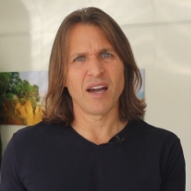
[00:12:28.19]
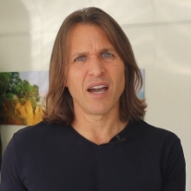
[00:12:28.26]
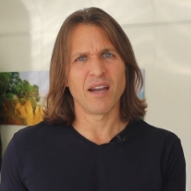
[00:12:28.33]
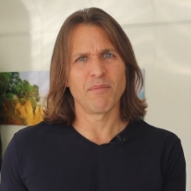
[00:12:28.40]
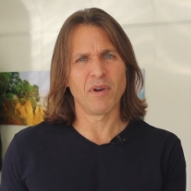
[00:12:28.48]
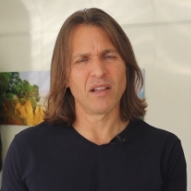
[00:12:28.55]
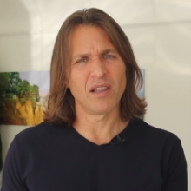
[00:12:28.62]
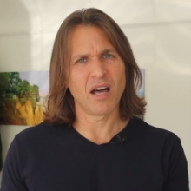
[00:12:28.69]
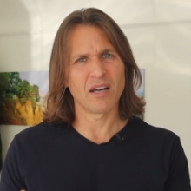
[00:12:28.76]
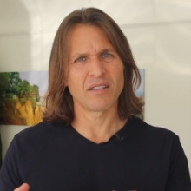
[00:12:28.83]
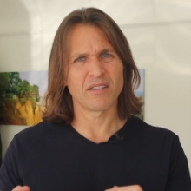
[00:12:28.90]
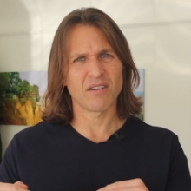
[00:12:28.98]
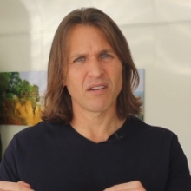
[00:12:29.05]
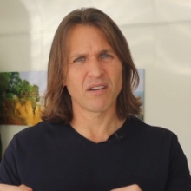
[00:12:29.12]
I'm a
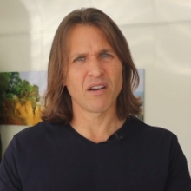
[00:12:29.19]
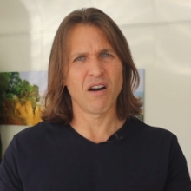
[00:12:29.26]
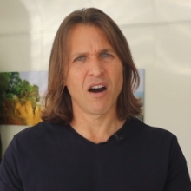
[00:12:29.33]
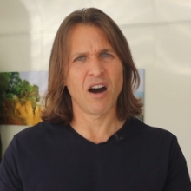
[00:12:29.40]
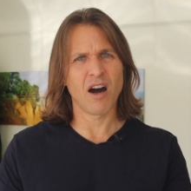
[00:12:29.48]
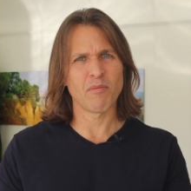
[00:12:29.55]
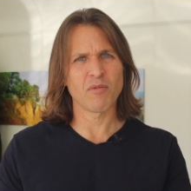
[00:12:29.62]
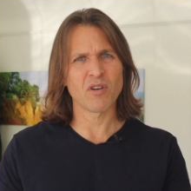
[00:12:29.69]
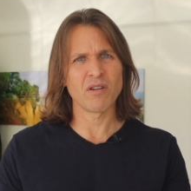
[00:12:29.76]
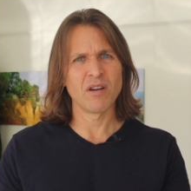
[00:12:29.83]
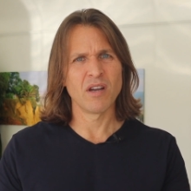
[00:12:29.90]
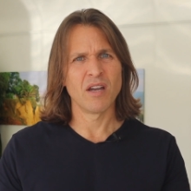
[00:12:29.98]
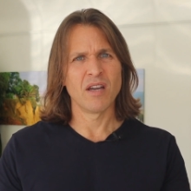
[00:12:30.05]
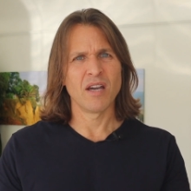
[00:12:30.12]
lot
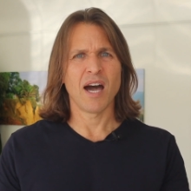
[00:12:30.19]
calmer.